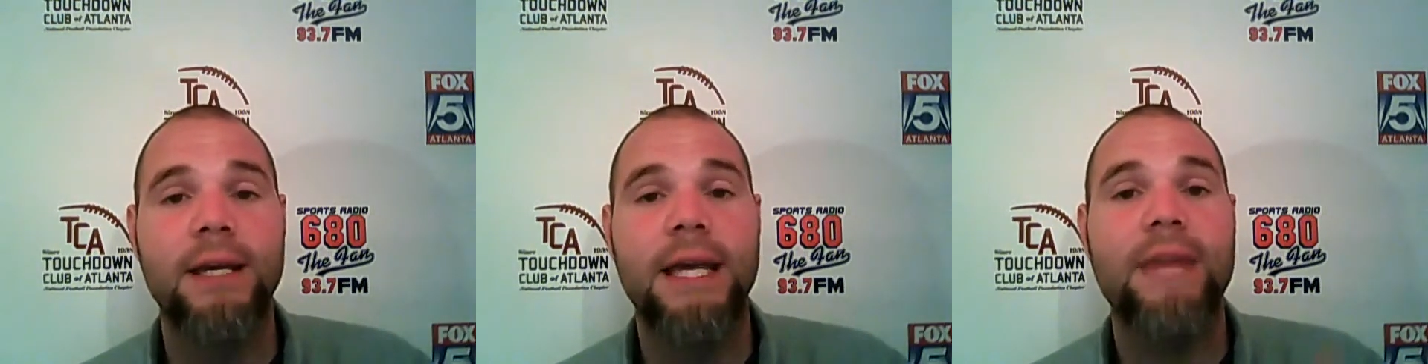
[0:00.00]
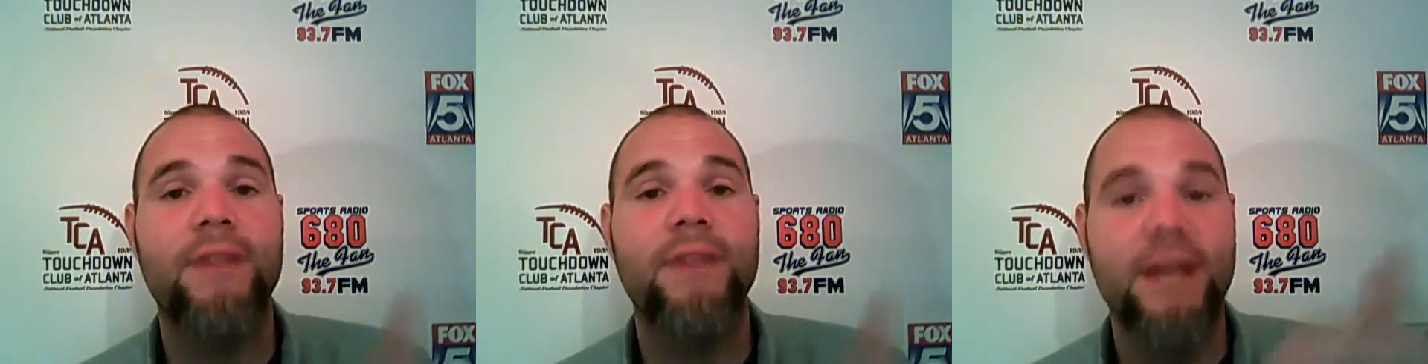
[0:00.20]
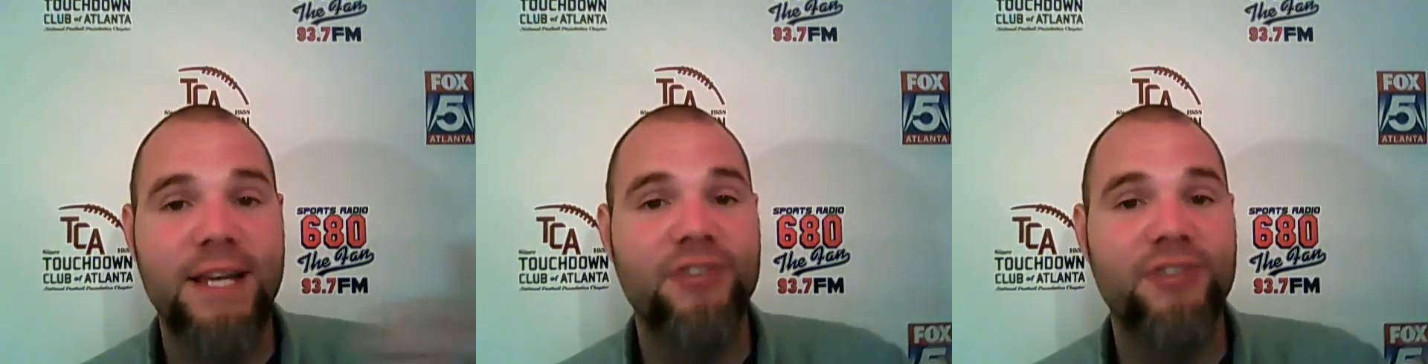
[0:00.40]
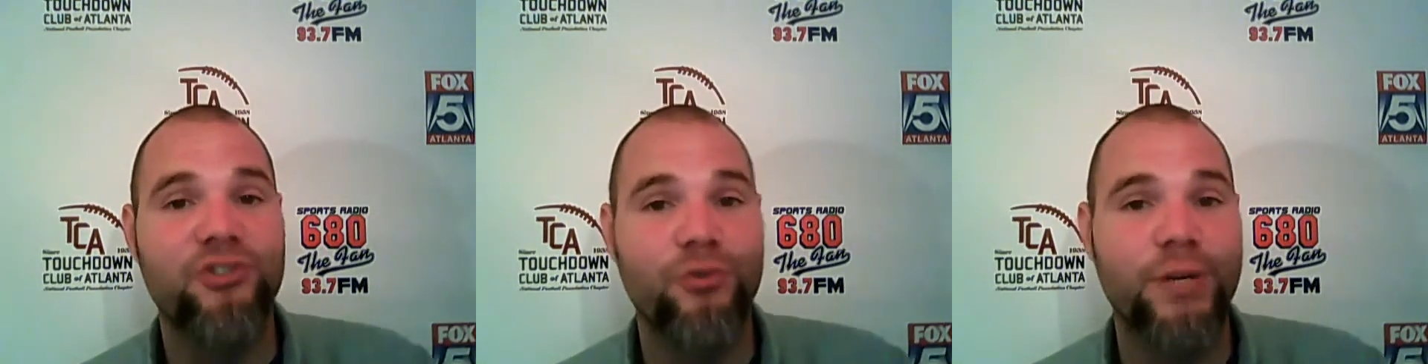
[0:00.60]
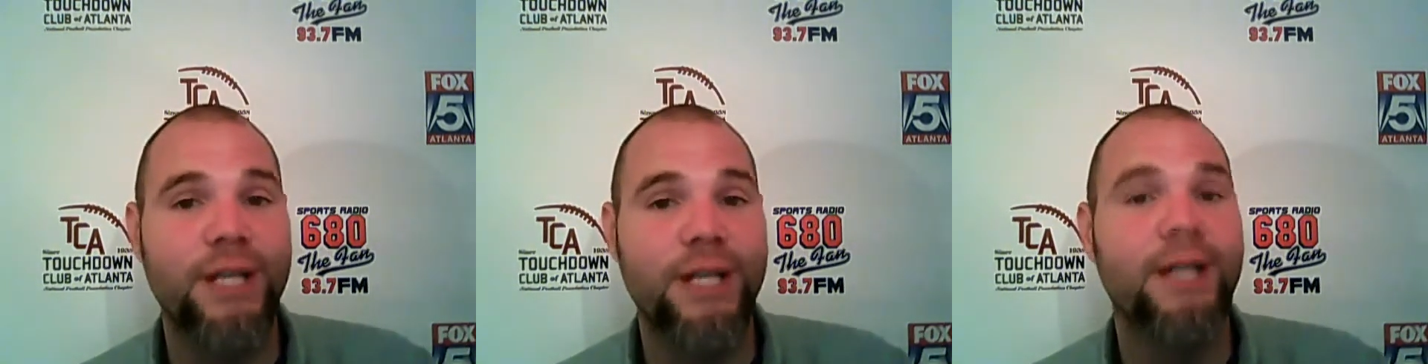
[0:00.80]
in the
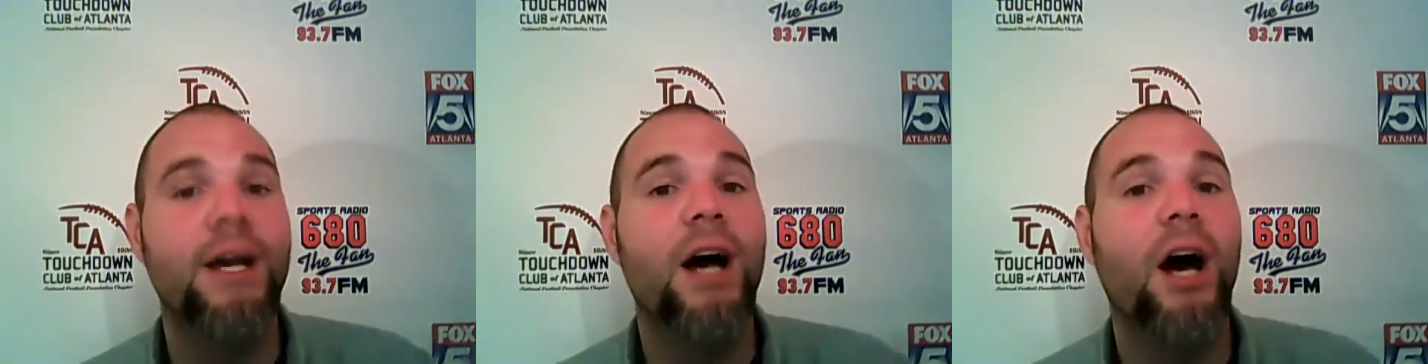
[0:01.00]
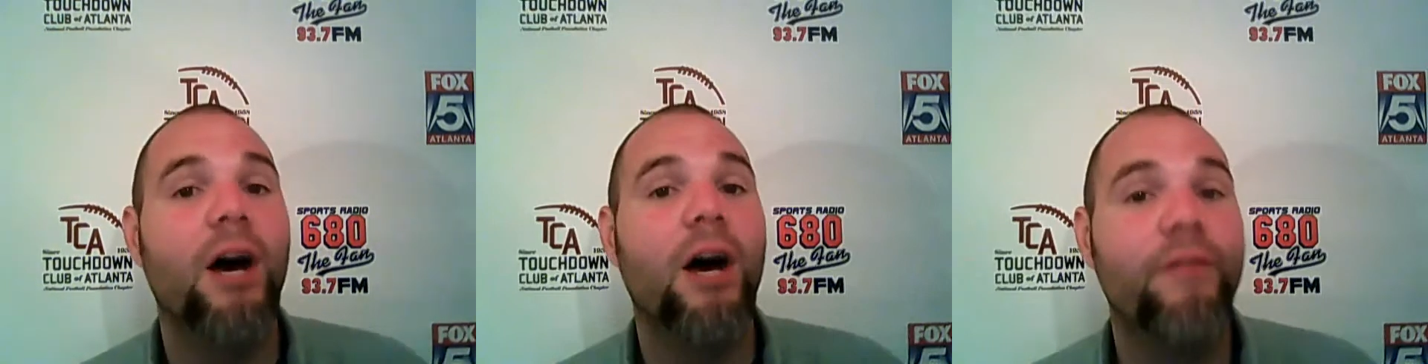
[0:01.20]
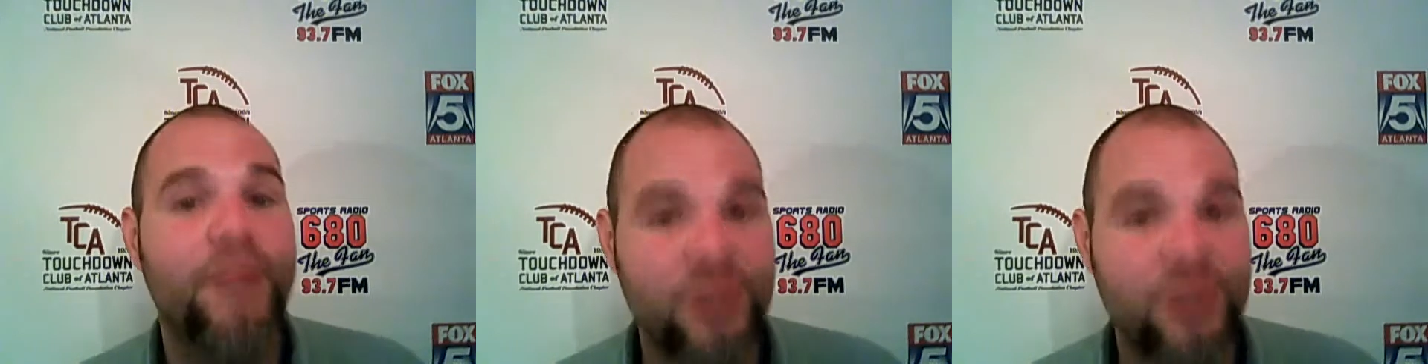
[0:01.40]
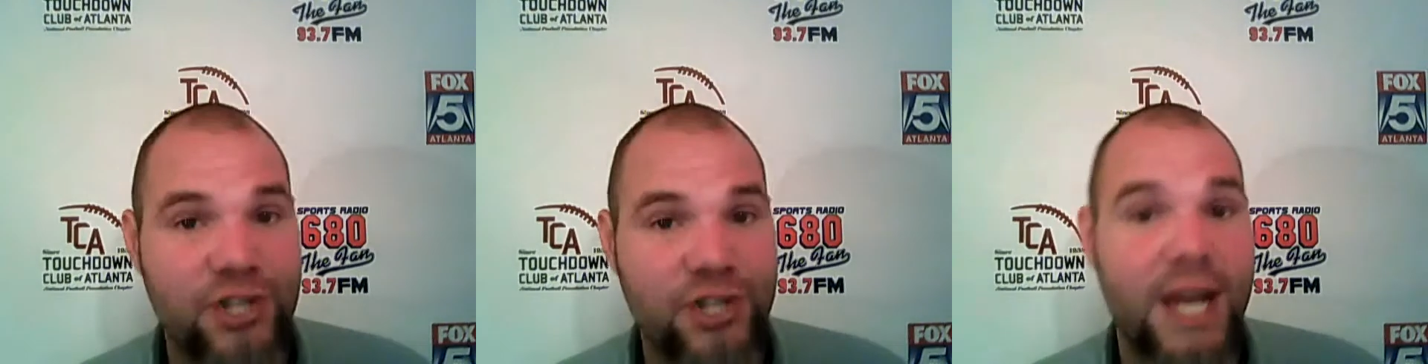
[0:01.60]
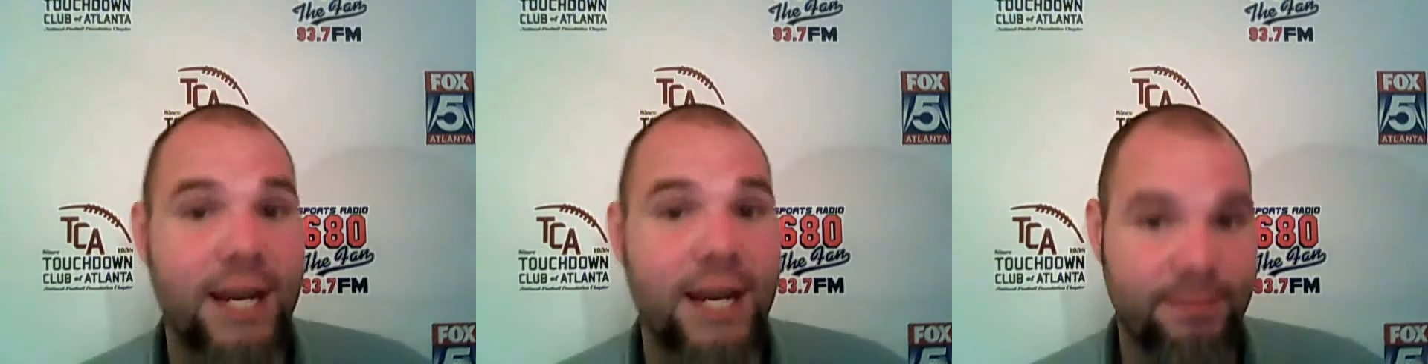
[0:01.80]
history of this
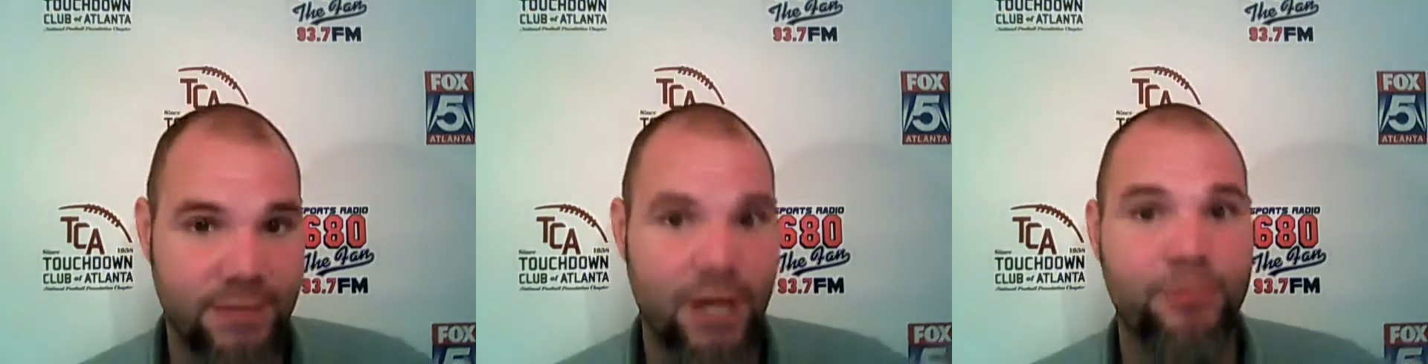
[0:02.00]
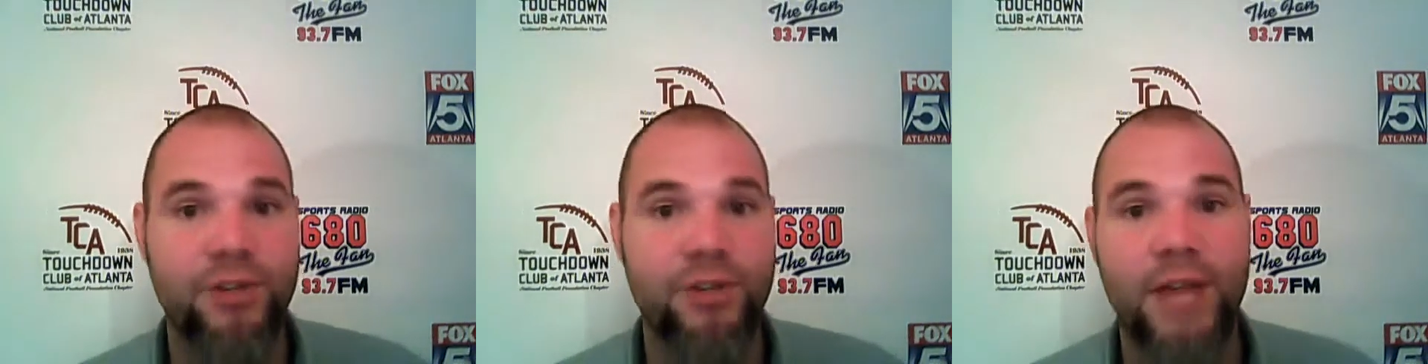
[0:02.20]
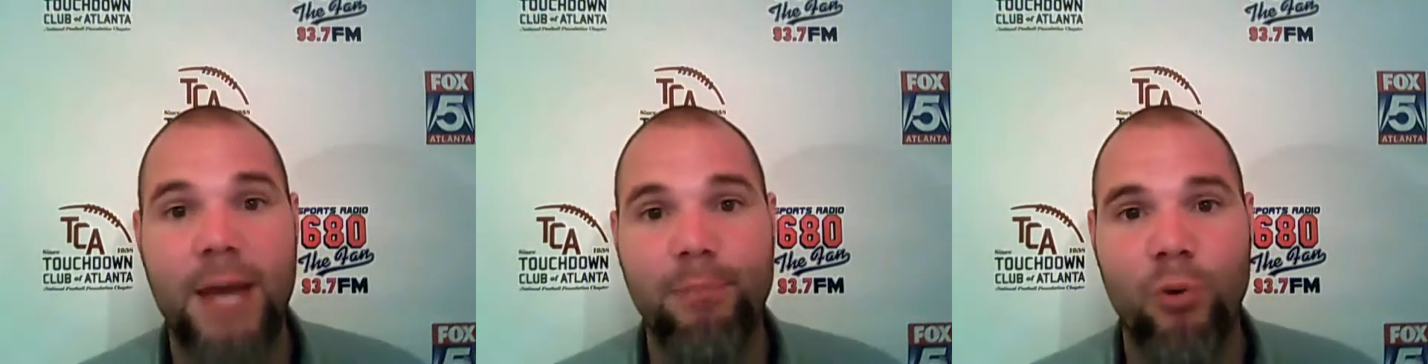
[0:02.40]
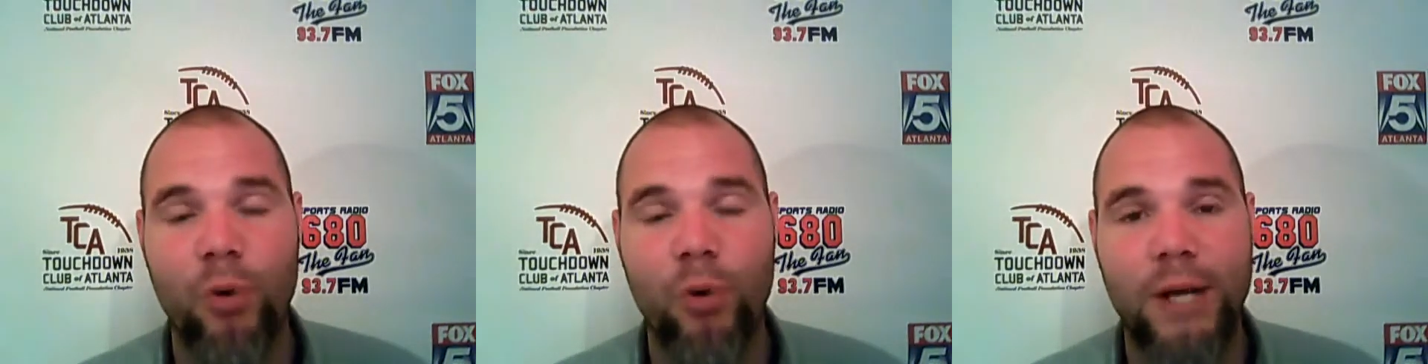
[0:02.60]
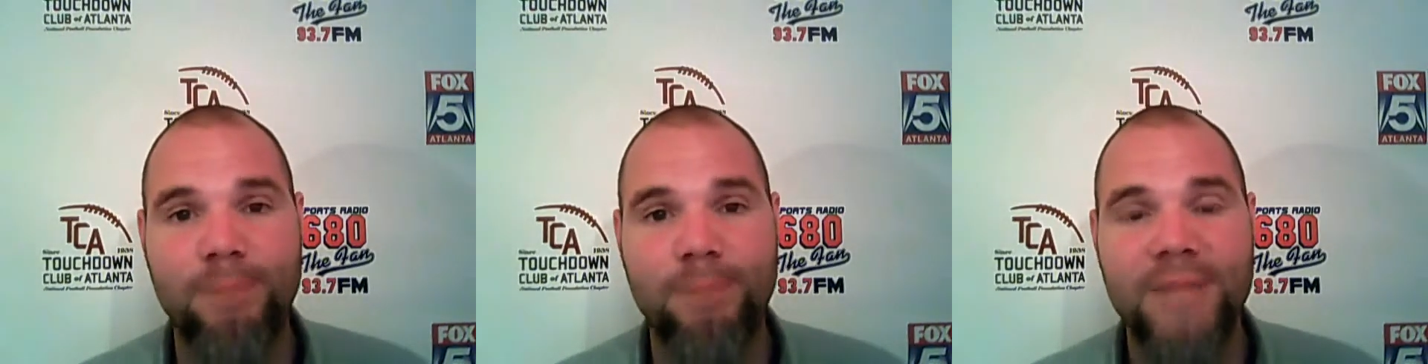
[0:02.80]
state up to that
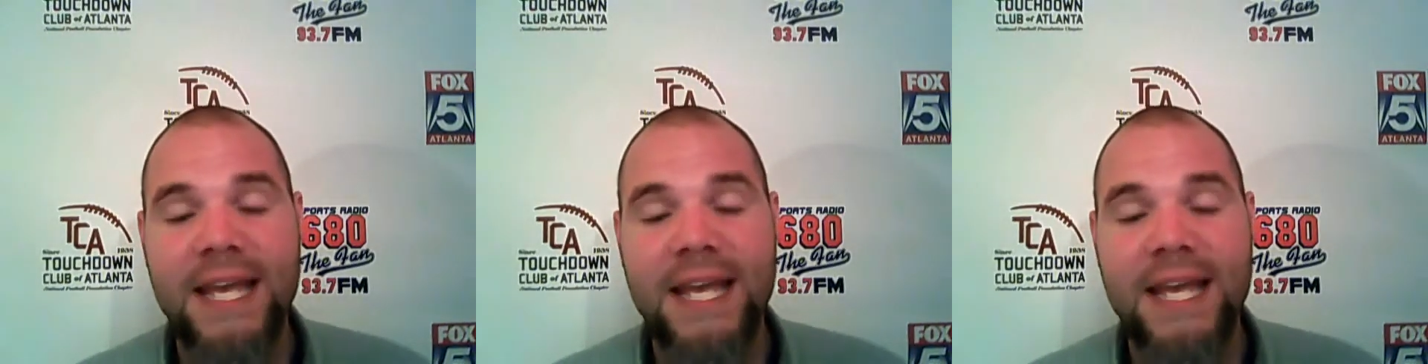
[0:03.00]
point.